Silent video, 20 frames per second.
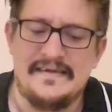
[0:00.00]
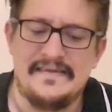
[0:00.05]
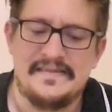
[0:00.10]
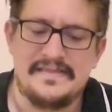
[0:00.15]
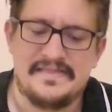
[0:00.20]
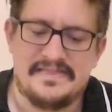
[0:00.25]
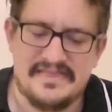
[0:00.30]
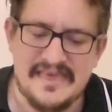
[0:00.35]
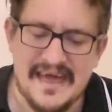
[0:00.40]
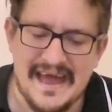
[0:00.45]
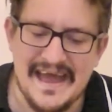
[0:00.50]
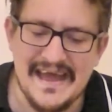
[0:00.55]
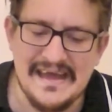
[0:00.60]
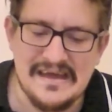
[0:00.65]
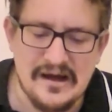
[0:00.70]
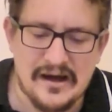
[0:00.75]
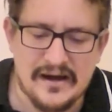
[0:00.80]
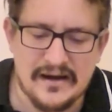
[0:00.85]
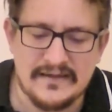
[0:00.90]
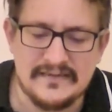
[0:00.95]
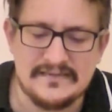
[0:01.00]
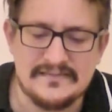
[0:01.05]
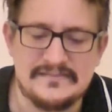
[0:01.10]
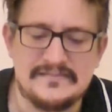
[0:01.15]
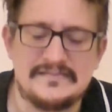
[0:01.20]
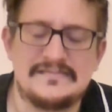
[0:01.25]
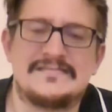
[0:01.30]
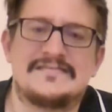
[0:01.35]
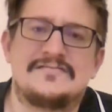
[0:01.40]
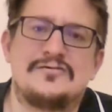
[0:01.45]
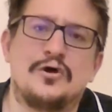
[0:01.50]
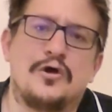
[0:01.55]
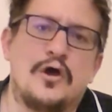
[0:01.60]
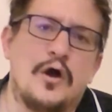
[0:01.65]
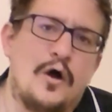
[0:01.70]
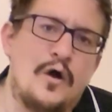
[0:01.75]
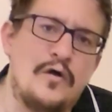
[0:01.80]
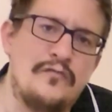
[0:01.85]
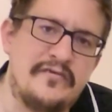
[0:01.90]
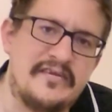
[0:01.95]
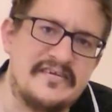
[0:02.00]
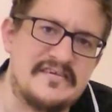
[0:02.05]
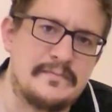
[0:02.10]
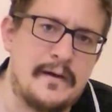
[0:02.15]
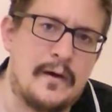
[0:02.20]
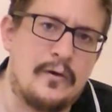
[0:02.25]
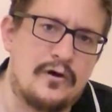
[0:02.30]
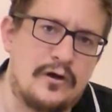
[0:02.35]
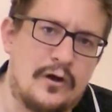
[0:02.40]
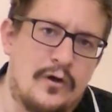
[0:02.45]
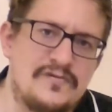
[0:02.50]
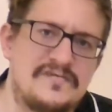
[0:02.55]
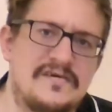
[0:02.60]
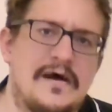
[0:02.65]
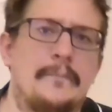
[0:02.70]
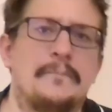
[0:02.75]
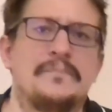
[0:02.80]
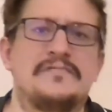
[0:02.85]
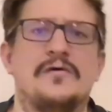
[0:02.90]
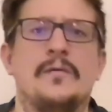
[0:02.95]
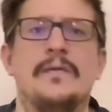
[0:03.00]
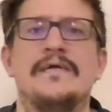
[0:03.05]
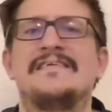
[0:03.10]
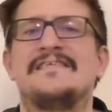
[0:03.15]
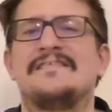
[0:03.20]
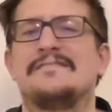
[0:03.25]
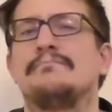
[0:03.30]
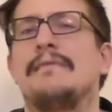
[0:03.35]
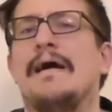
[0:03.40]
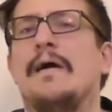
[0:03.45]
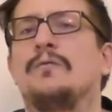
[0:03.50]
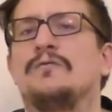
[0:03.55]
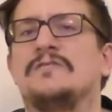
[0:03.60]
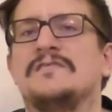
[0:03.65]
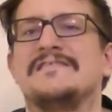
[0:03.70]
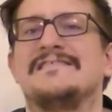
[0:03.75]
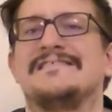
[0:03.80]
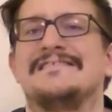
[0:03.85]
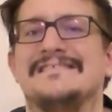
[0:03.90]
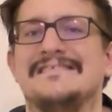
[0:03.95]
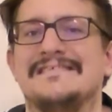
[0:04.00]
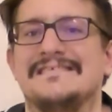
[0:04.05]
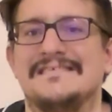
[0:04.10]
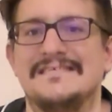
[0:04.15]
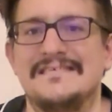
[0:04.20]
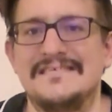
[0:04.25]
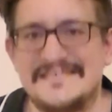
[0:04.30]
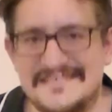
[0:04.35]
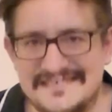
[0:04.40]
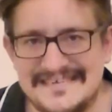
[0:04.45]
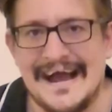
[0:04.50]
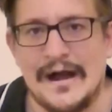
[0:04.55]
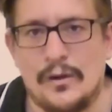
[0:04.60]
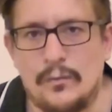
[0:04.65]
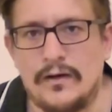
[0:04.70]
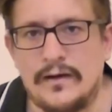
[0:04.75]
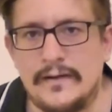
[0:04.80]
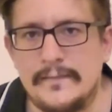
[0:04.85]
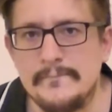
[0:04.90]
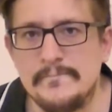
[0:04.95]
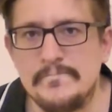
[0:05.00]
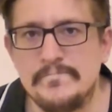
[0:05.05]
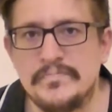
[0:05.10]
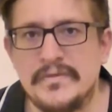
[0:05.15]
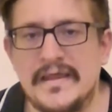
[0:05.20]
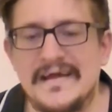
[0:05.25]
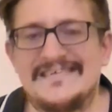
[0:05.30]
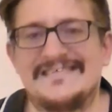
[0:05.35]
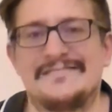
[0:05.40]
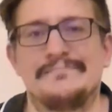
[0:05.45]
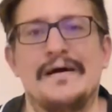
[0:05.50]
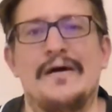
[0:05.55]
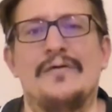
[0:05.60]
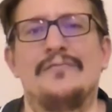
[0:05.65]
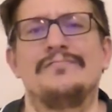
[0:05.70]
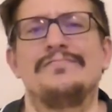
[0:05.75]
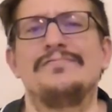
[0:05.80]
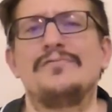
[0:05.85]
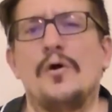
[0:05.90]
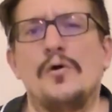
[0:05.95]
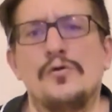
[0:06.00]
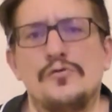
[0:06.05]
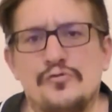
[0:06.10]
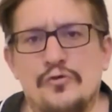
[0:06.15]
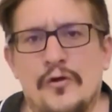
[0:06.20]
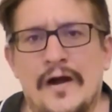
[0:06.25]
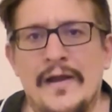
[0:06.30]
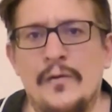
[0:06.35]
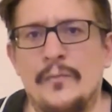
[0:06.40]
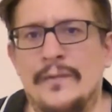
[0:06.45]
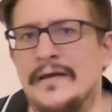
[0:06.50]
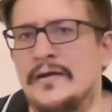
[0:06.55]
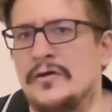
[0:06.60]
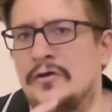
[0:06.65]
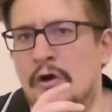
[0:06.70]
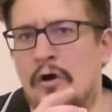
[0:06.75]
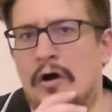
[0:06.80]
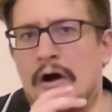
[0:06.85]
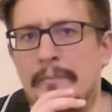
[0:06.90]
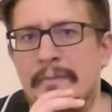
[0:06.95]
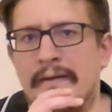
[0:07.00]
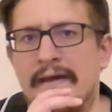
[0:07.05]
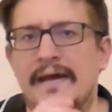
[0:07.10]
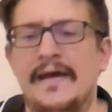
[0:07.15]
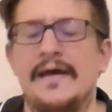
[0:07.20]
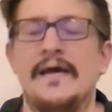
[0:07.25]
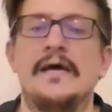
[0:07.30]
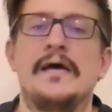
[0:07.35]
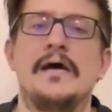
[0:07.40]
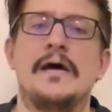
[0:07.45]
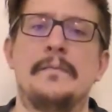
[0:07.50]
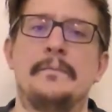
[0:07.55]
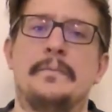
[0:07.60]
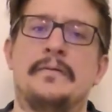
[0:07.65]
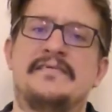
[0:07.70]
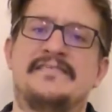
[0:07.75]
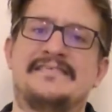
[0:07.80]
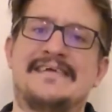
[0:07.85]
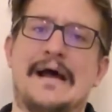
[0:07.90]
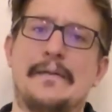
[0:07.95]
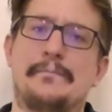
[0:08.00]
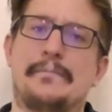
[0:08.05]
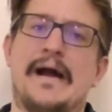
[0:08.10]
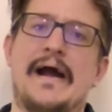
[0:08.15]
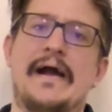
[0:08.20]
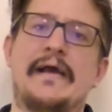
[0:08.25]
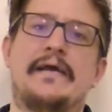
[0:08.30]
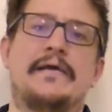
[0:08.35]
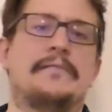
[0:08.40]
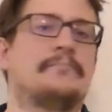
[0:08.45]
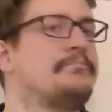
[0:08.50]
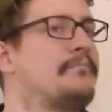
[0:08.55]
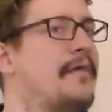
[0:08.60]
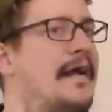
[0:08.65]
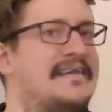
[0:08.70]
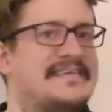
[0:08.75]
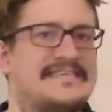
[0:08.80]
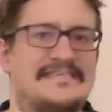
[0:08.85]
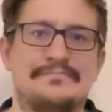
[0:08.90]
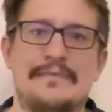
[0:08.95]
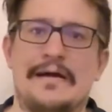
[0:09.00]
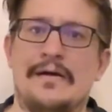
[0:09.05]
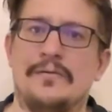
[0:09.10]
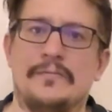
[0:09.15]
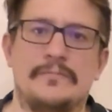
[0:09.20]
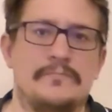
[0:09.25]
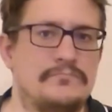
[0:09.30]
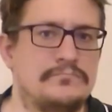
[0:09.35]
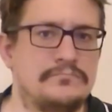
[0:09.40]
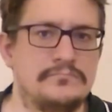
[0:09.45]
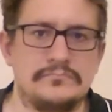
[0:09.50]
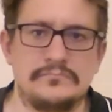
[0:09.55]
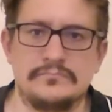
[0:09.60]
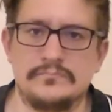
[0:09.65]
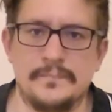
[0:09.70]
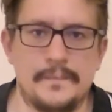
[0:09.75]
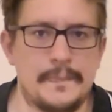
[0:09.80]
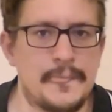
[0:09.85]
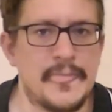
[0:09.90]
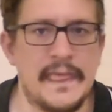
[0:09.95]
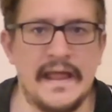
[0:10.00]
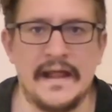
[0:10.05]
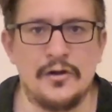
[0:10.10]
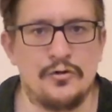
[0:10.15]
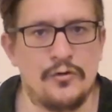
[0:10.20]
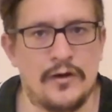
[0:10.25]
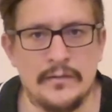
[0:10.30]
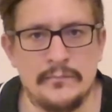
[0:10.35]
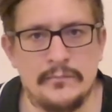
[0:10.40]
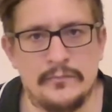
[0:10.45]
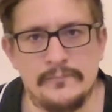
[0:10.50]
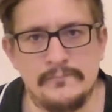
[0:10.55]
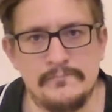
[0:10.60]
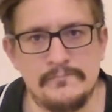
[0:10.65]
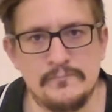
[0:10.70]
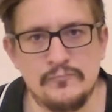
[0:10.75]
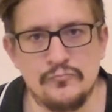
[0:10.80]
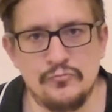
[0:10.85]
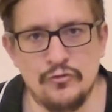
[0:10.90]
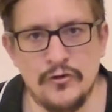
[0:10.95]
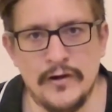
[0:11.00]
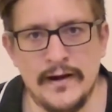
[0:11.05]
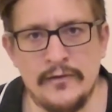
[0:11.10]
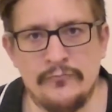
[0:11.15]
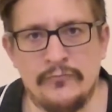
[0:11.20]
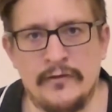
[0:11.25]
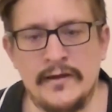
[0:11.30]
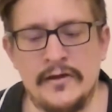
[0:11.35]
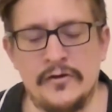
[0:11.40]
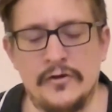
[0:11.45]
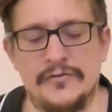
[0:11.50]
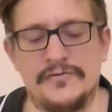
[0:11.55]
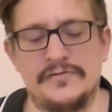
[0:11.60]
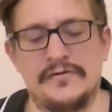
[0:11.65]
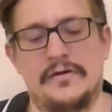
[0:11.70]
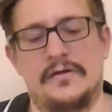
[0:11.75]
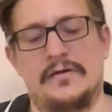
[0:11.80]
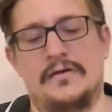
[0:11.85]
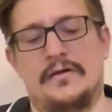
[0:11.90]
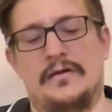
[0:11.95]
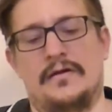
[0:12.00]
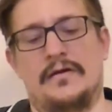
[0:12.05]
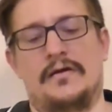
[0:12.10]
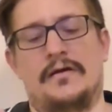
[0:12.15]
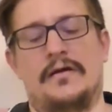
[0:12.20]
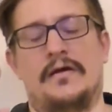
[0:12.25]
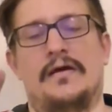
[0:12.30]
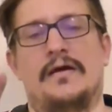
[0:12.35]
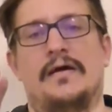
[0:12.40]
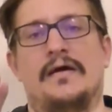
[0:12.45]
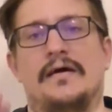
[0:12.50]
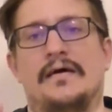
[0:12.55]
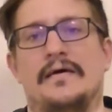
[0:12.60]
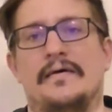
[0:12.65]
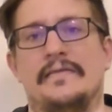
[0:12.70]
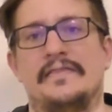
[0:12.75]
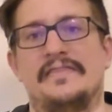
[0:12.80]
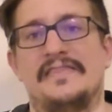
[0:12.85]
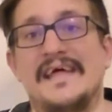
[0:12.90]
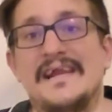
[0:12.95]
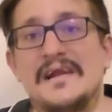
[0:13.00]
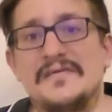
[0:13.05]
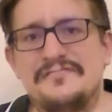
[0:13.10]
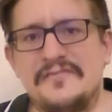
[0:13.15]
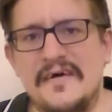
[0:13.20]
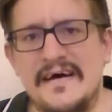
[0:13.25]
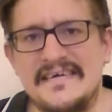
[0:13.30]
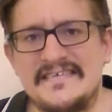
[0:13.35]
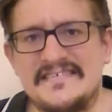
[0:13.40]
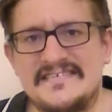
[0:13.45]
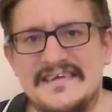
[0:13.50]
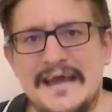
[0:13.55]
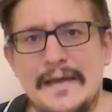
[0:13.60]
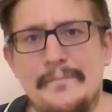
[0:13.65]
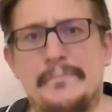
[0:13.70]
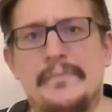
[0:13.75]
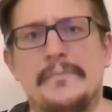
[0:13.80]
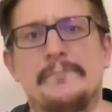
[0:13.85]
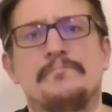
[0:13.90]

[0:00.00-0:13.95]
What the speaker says: they kind of took over the smell close up. So it smelt sour. It smelt not great when it got up here, but sat back, it smelt incredible. Really, really good. Then the first sip,